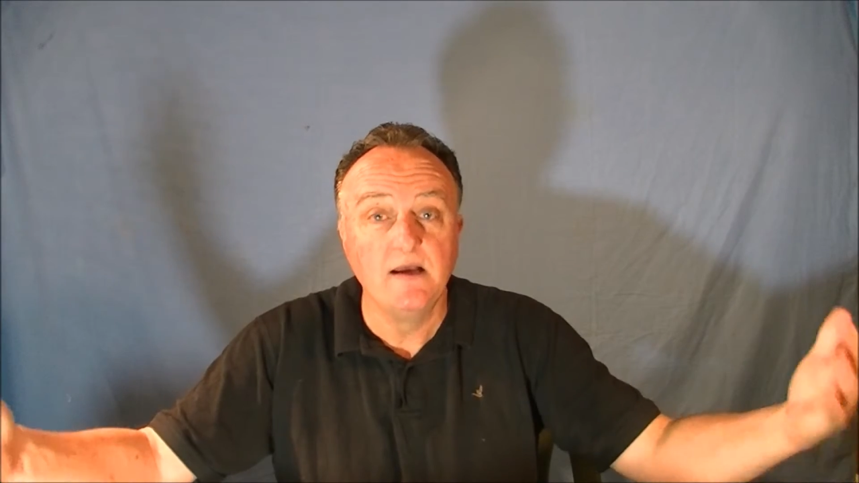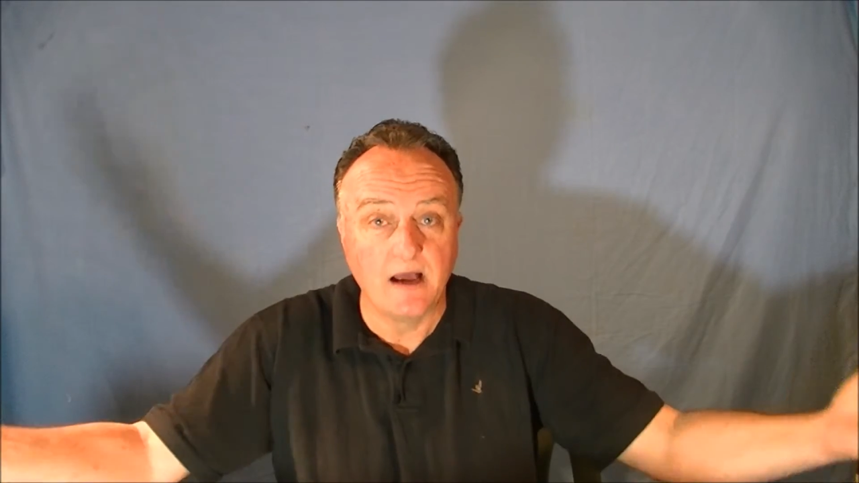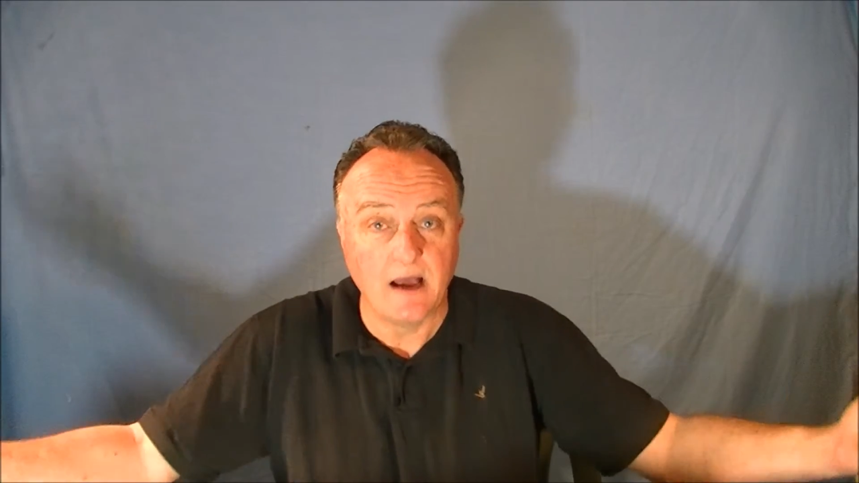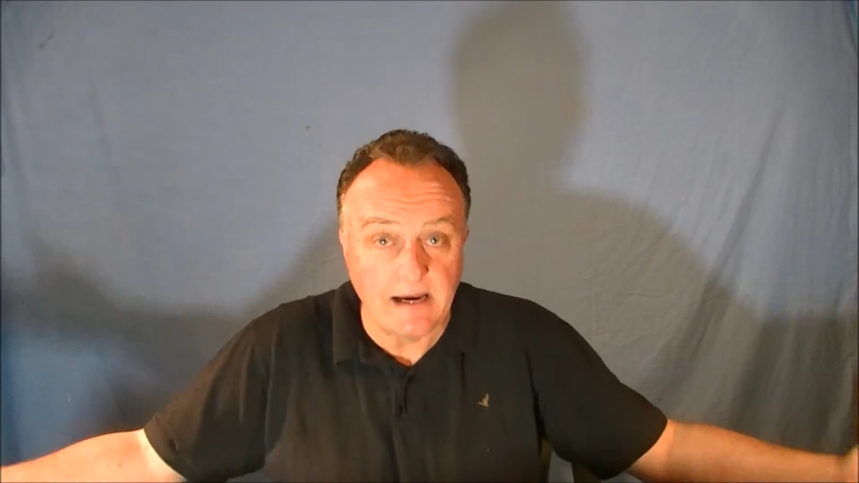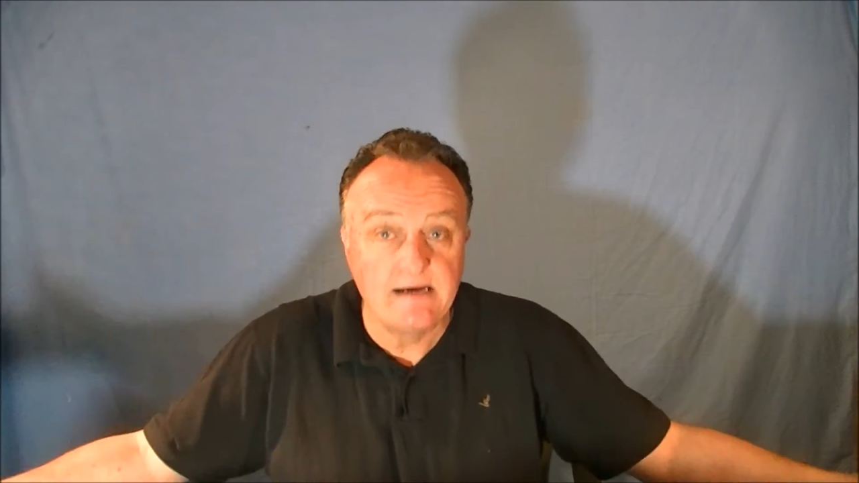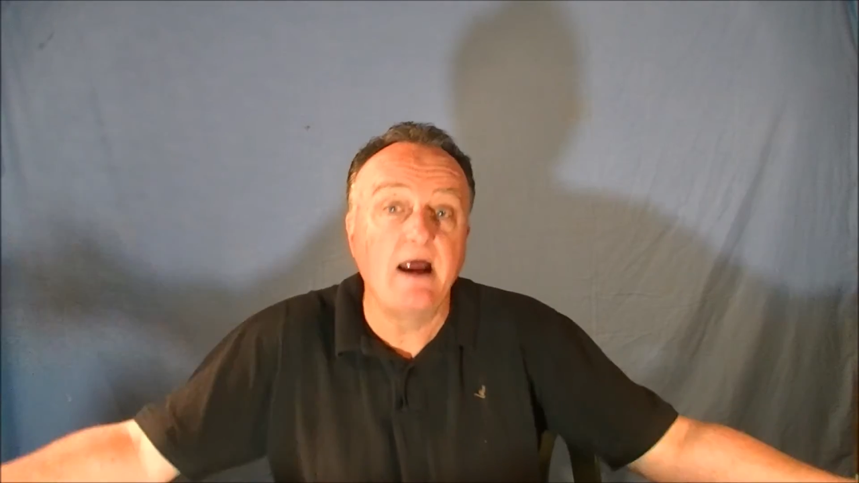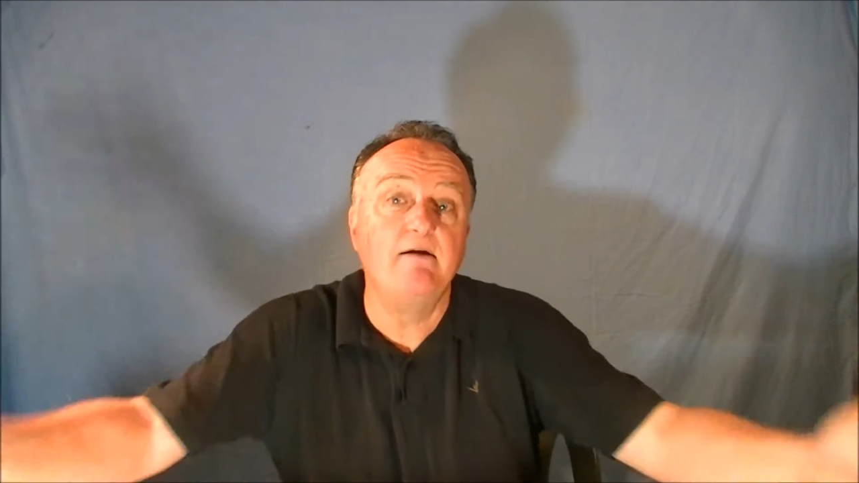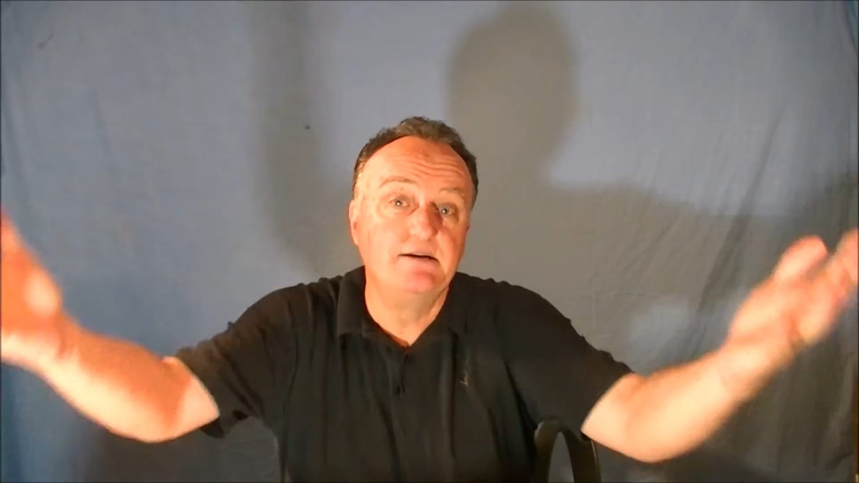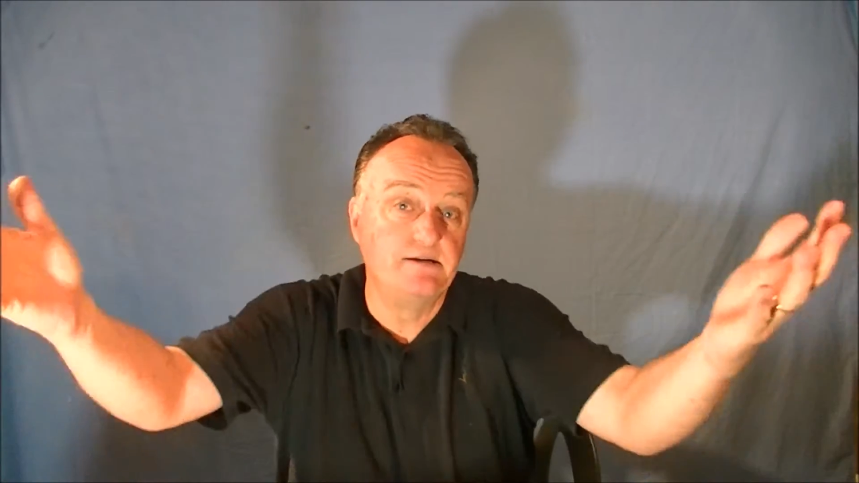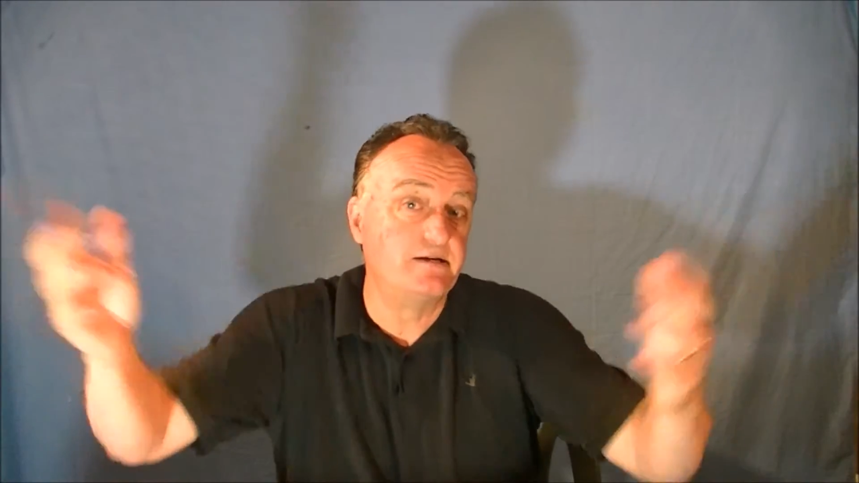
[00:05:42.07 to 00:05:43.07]

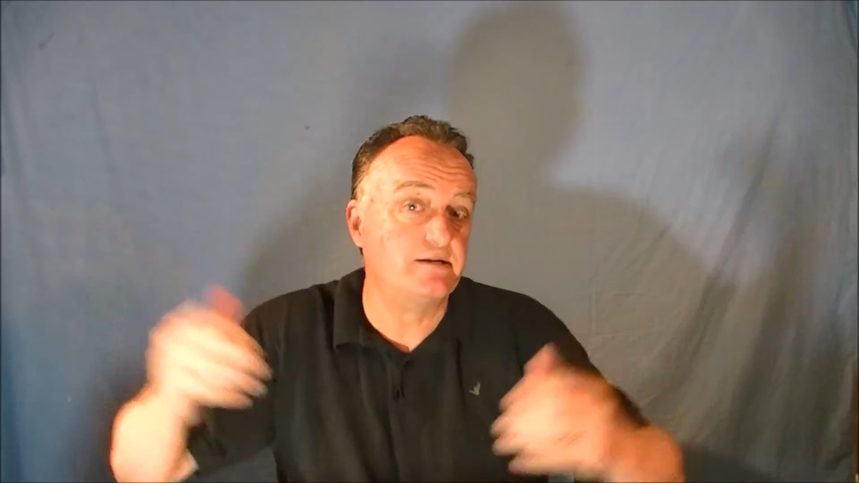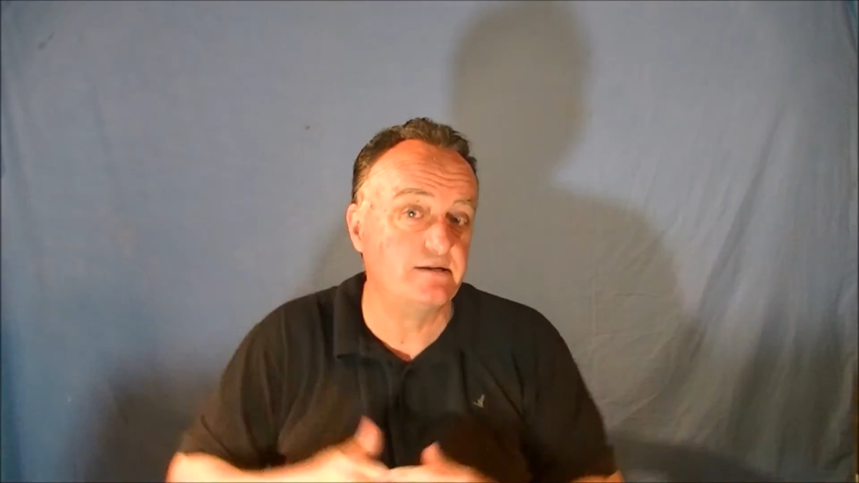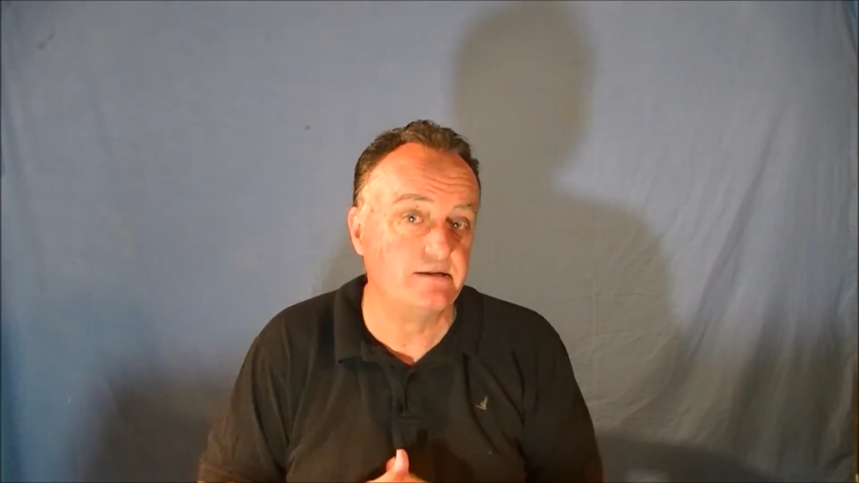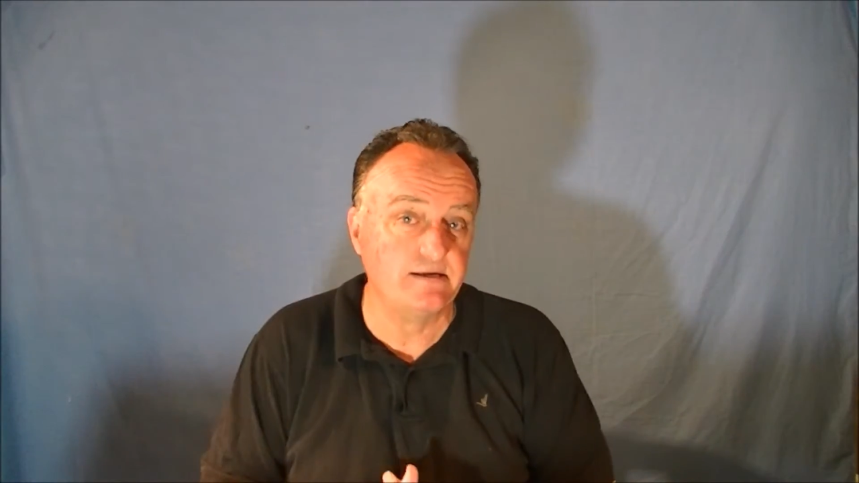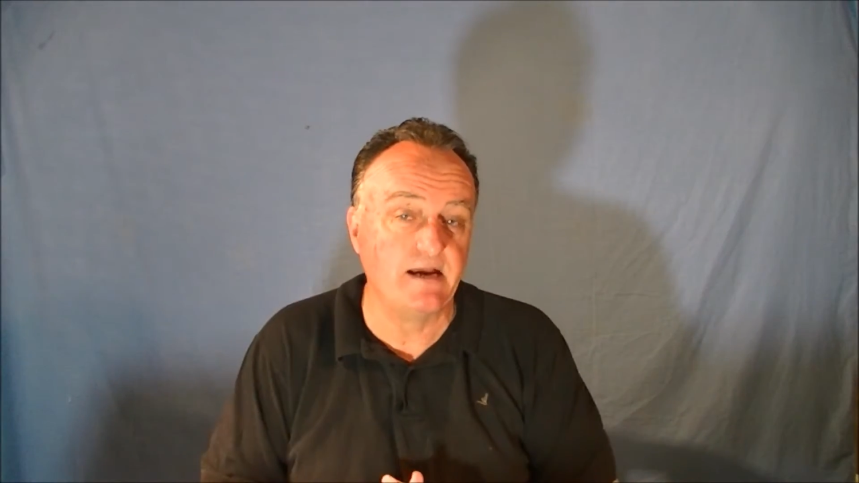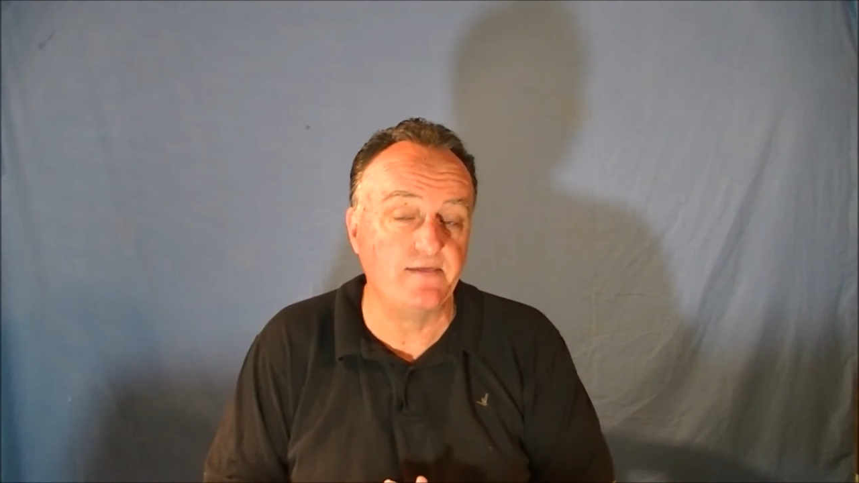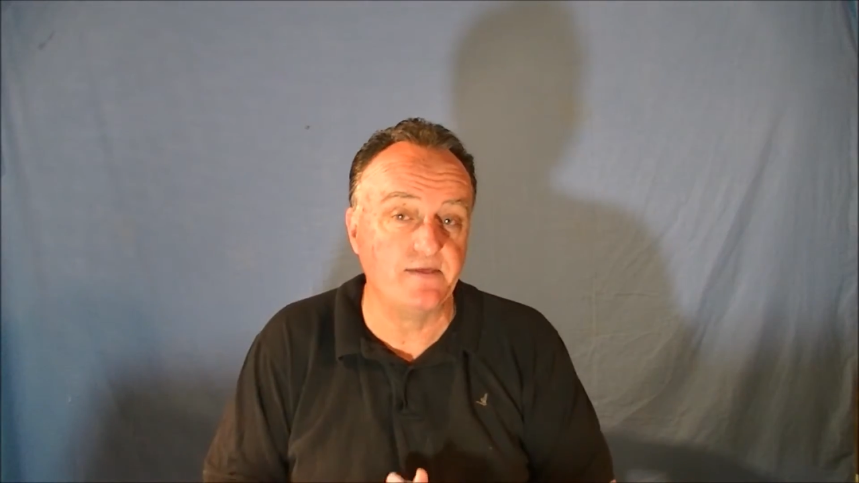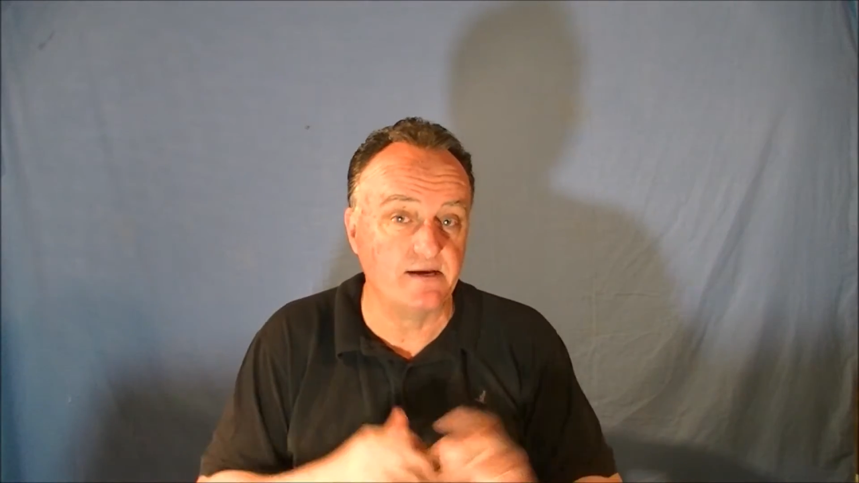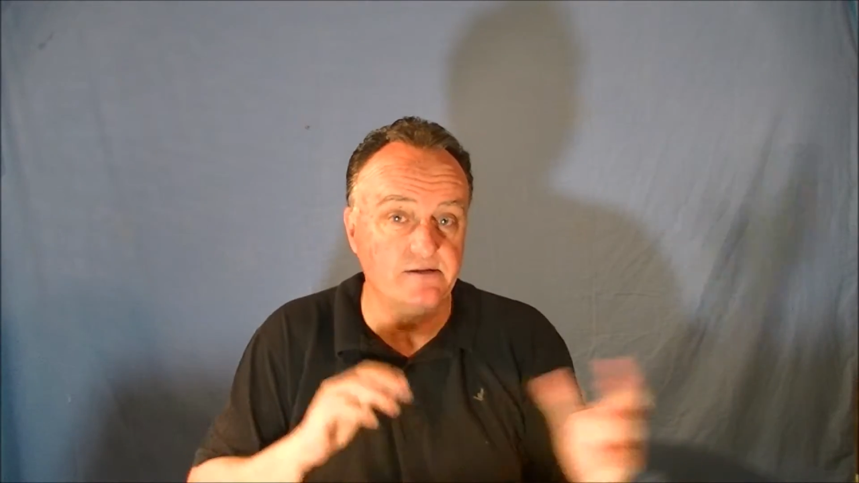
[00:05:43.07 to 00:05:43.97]
encourages us to get there.